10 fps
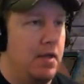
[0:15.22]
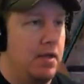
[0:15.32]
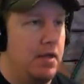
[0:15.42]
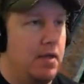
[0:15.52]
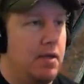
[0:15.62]

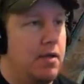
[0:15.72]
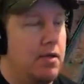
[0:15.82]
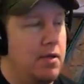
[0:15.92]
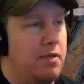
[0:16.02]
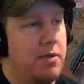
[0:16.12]

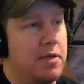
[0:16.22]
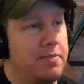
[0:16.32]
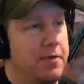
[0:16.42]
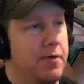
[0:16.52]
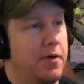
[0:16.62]
And the
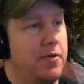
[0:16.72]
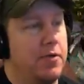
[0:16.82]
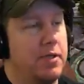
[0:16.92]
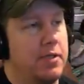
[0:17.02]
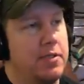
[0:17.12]
Marksman
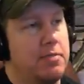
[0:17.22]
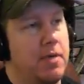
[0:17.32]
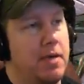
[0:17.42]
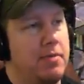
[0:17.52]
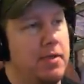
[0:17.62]
Rogue is
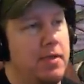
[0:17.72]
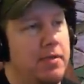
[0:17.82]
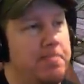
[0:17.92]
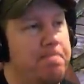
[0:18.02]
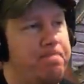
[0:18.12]
probably